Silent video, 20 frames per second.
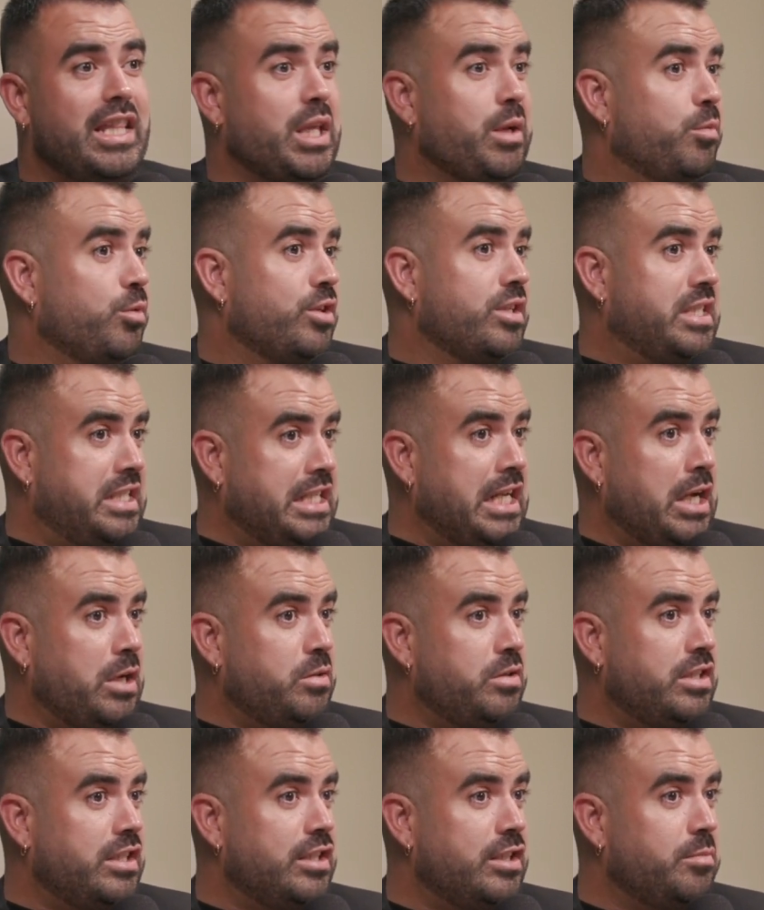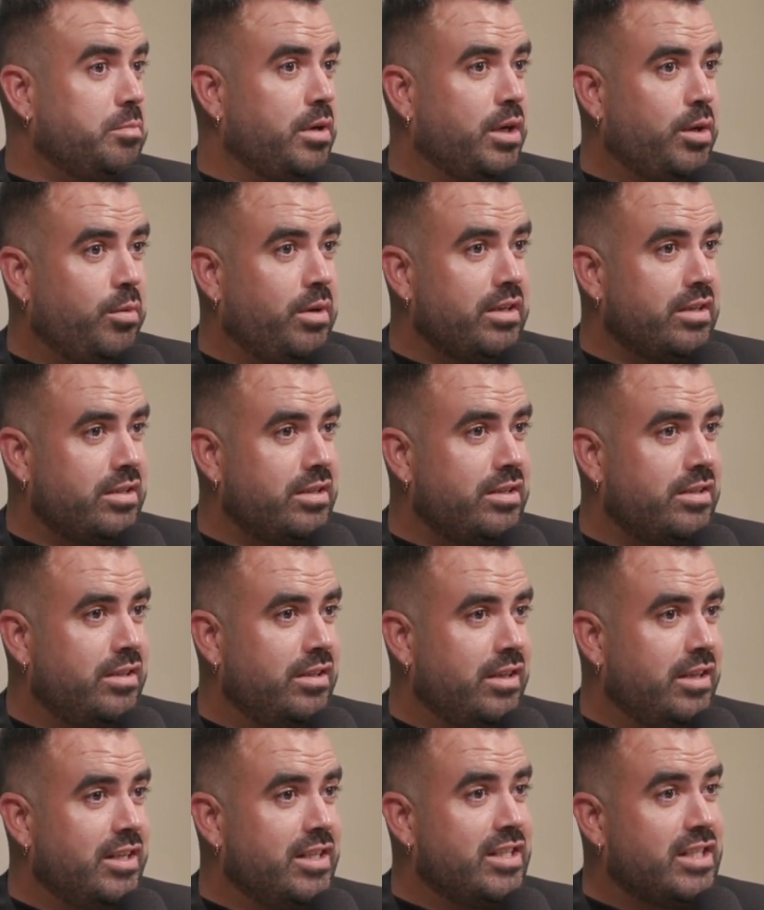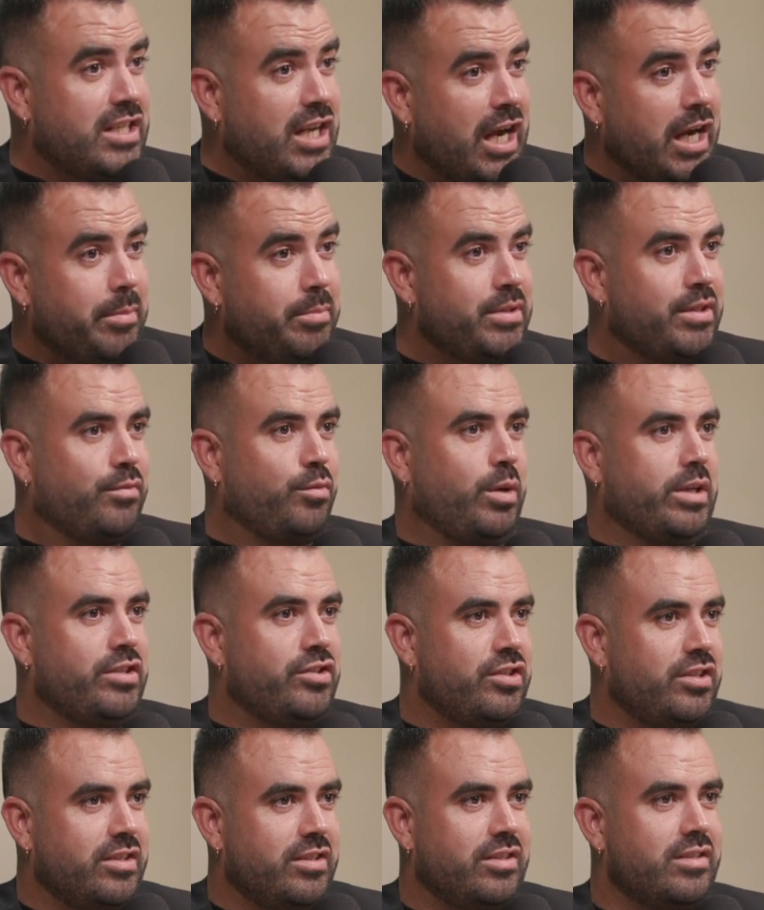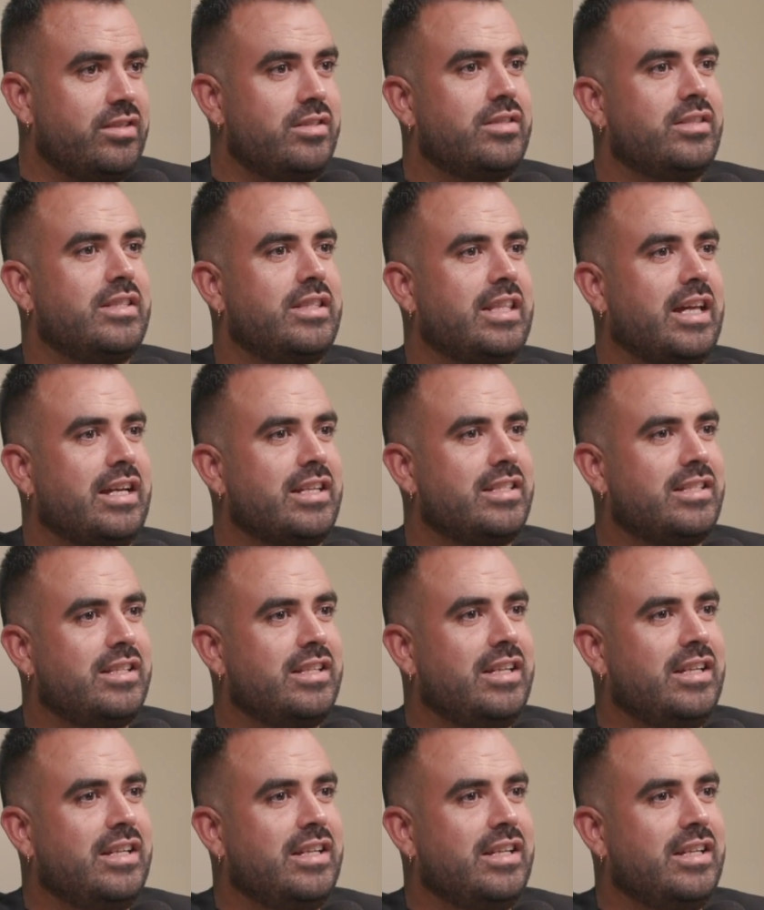And they were astounded by what types of questions that...